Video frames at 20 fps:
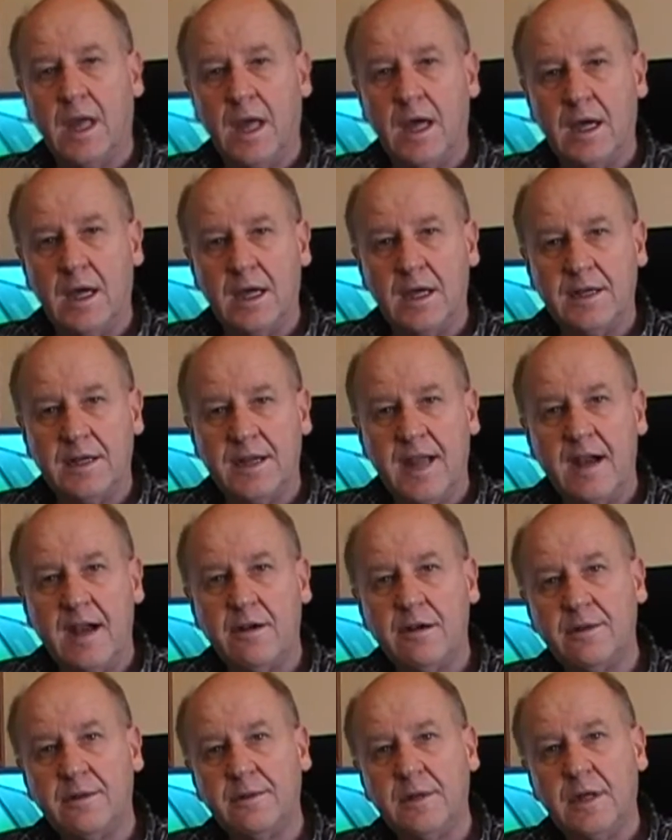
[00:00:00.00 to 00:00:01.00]
And
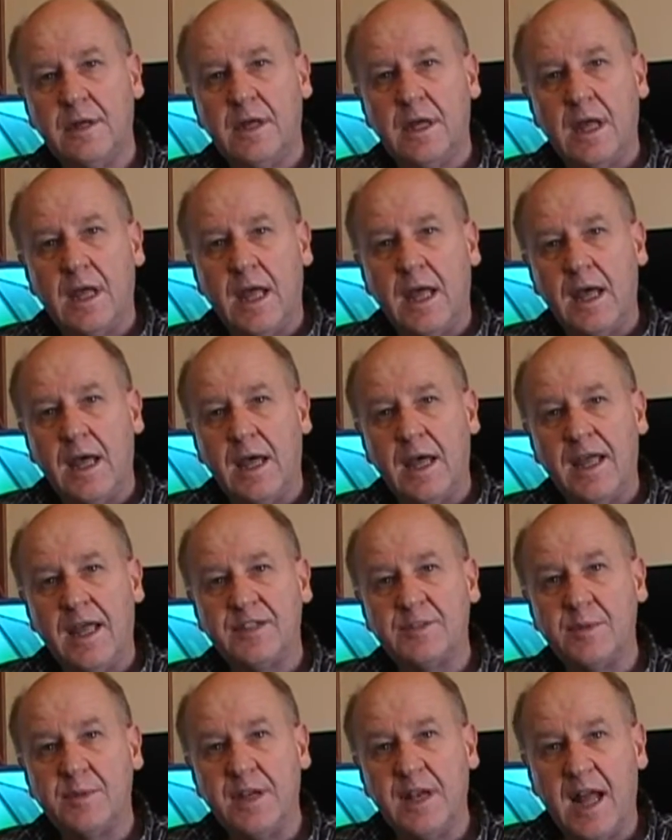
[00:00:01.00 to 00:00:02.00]
Darren
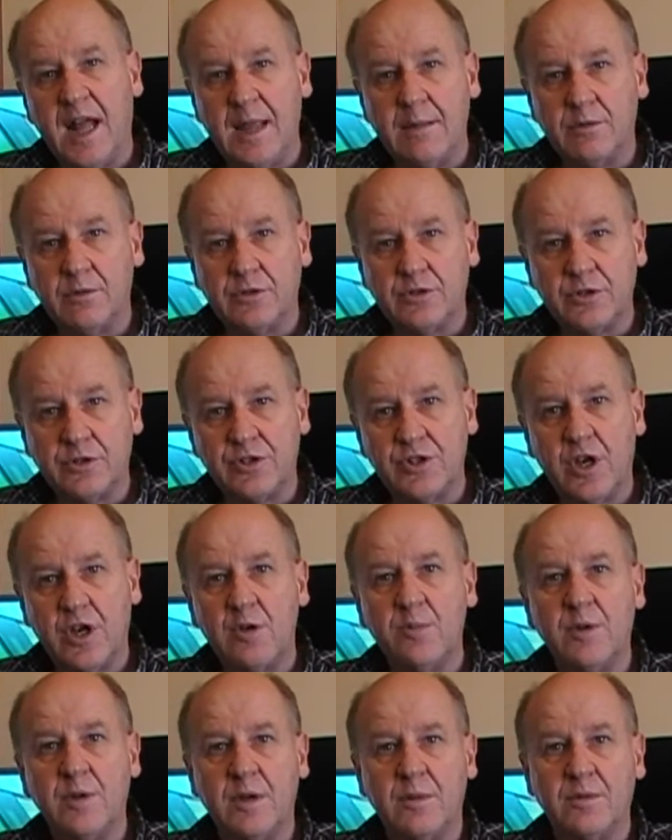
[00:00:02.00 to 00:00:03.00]
has been able to
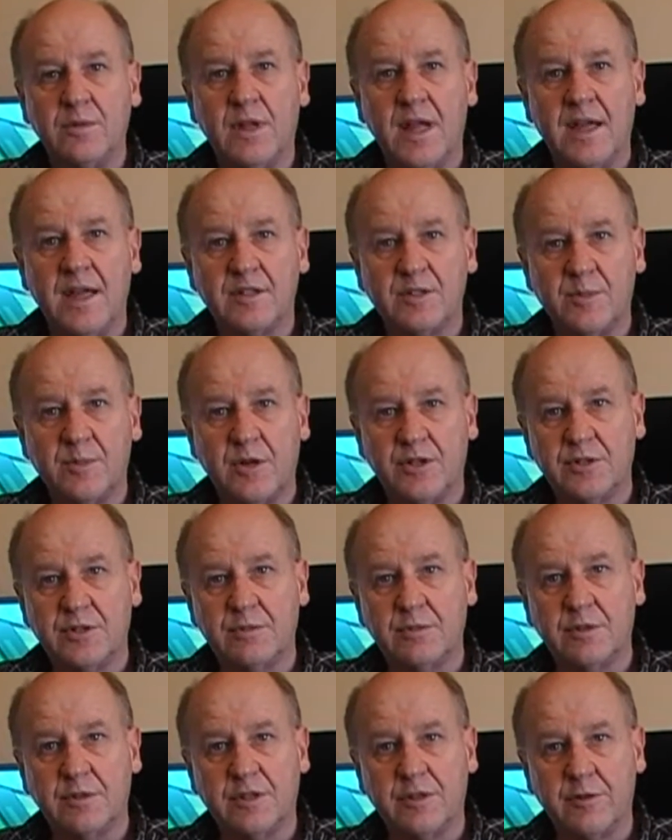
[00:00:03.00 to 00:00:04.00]
show people how it's
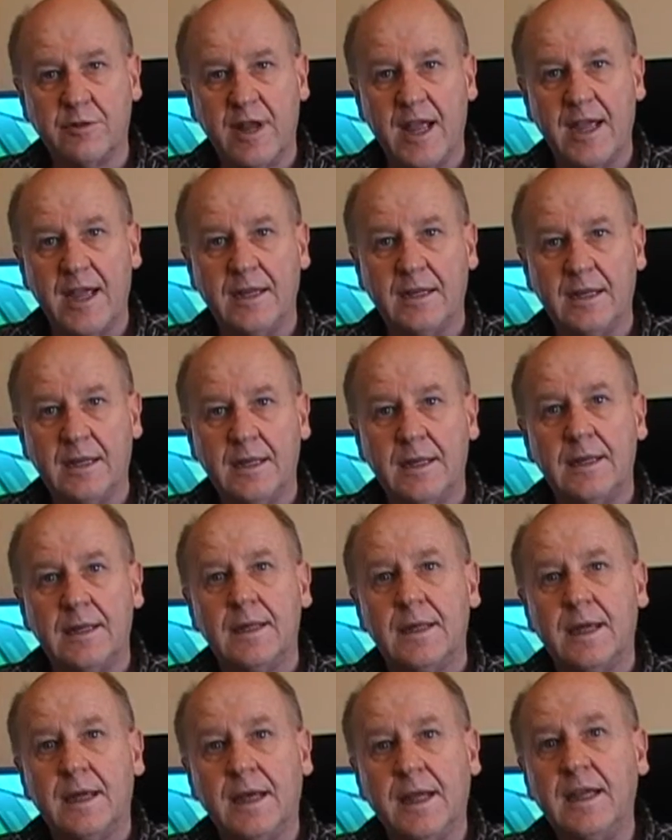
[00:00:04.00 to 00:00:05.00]
possible to create
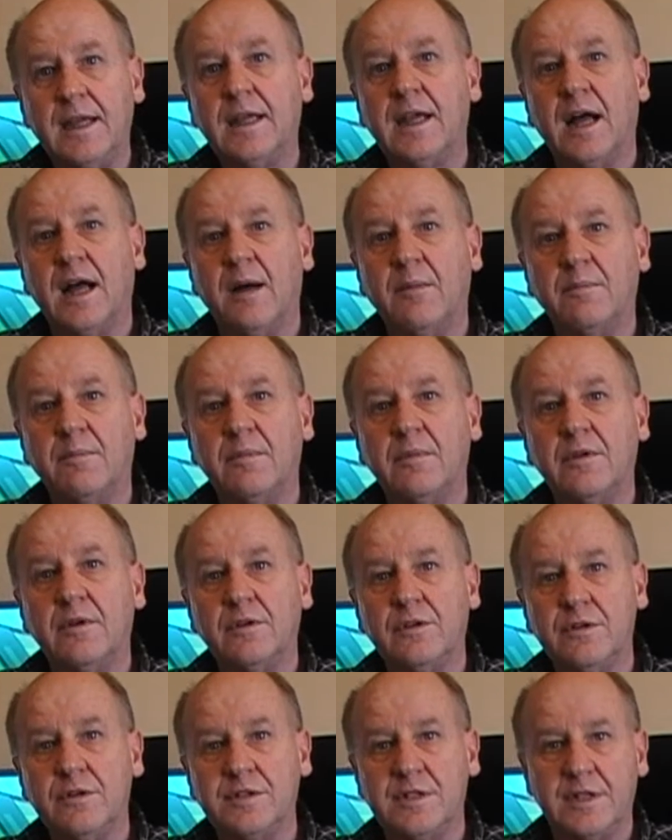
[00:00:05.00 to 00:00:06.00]
an income
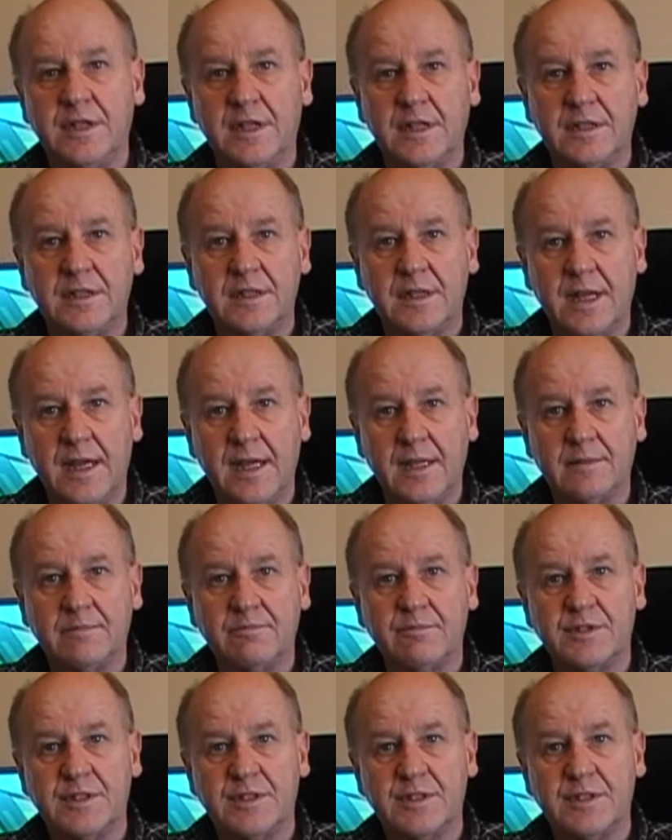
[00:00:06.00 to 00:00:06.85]
using the internet.